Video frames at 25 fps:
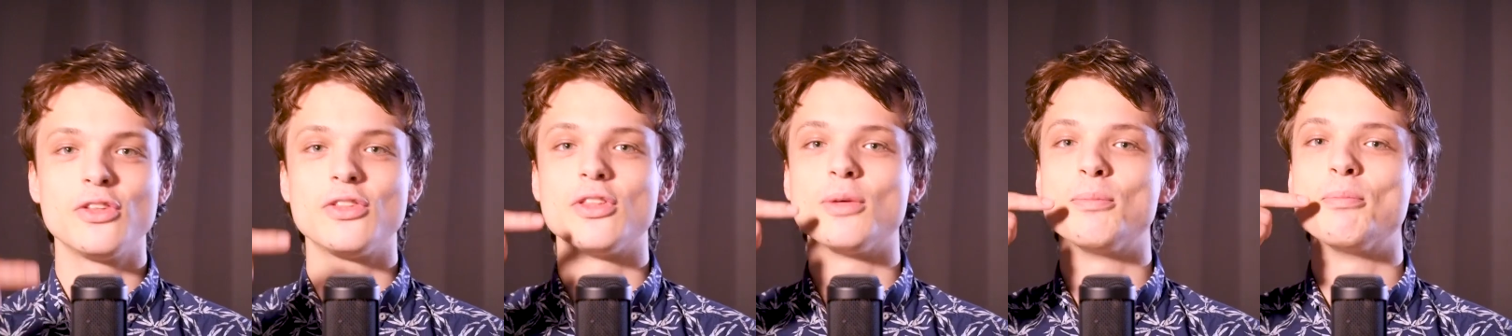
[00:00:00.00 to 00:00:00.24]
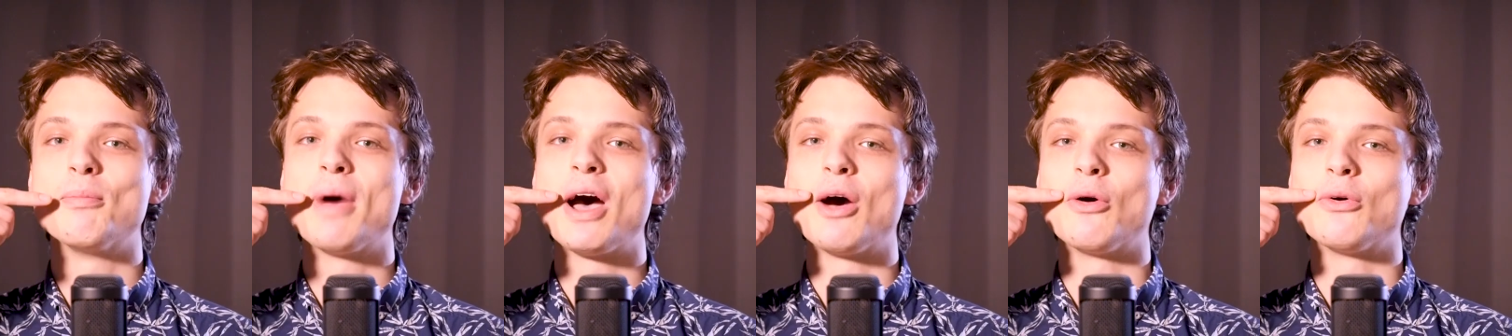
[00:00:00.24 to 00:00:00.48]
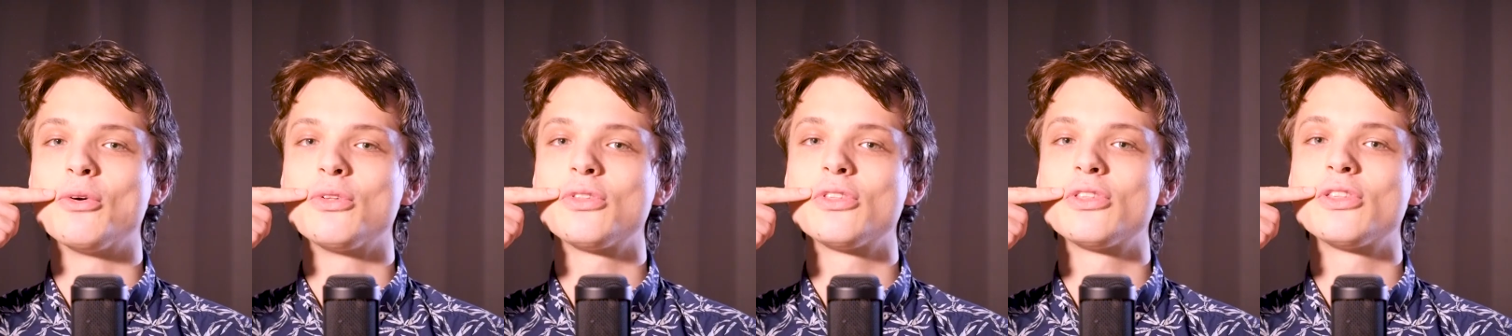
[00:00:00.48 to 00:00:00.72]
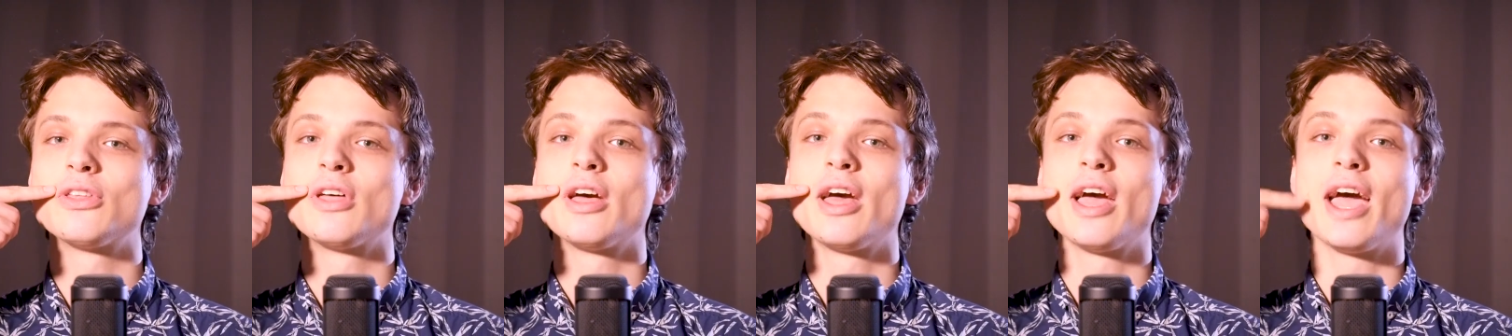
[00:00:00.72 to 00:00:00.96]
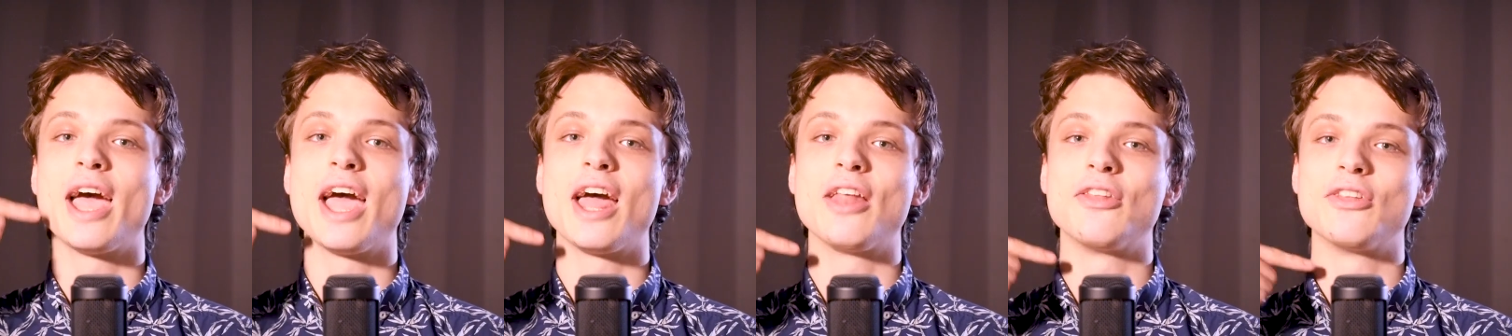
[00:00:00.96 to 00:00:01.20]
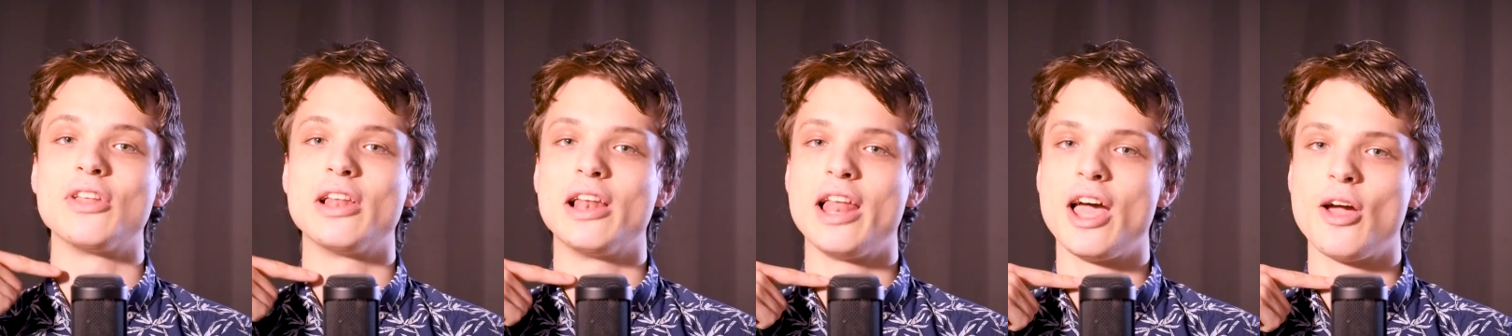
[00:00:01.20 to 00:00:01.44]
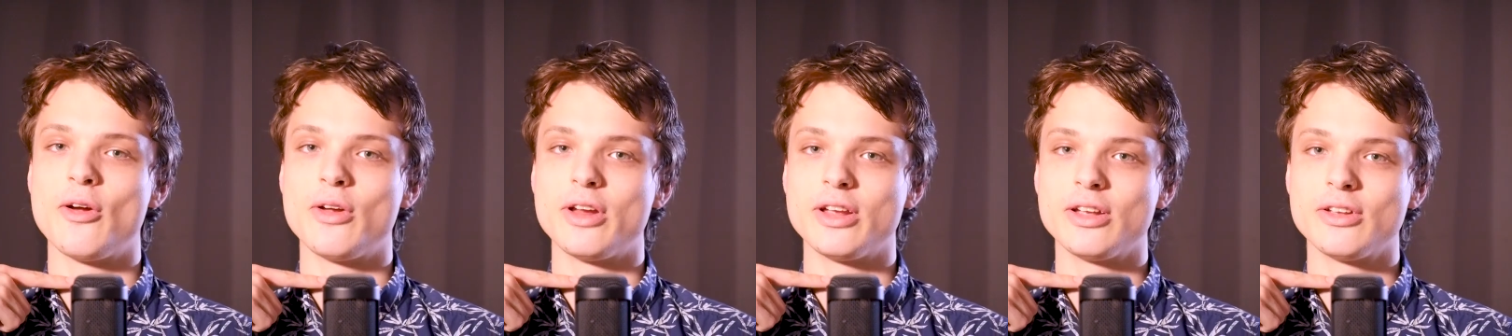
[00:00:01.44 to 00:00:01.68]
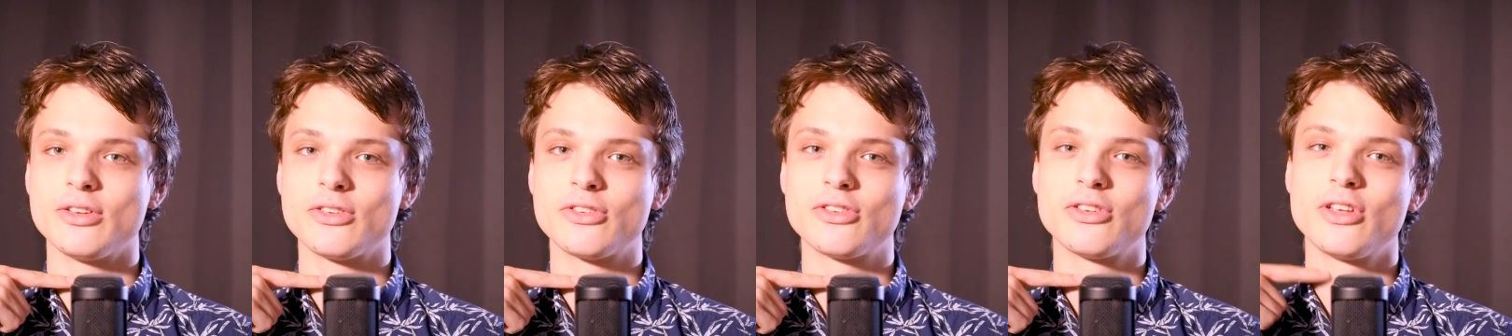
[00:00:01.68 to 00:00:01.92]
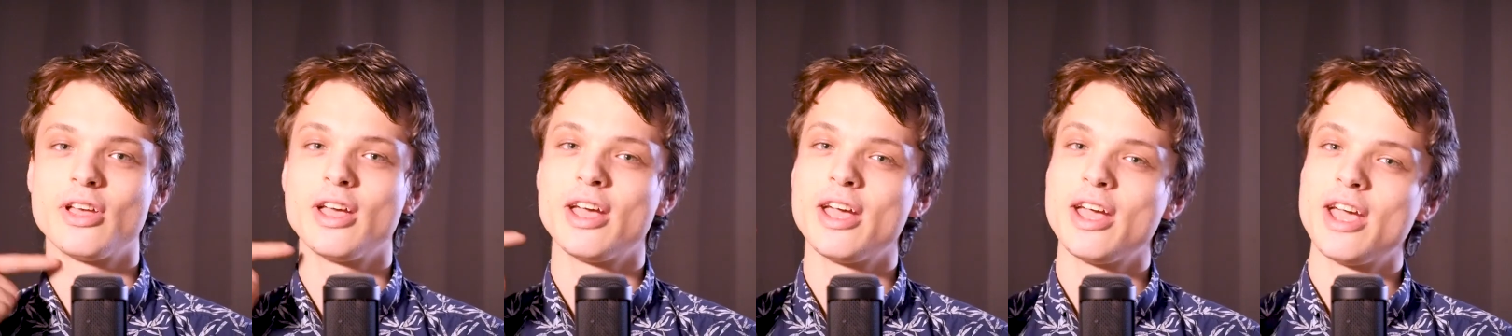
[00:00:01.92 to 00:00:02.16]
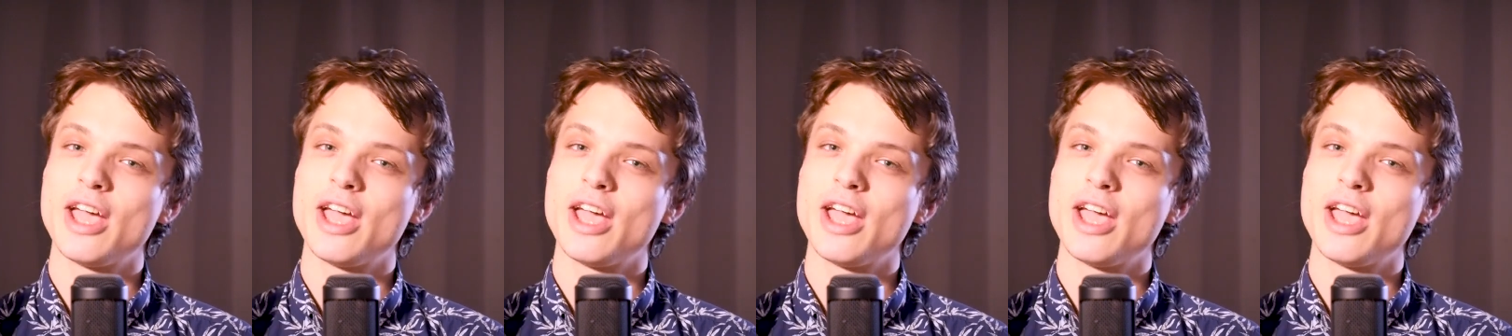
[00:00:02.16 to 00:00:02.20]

the mouth and the larynx,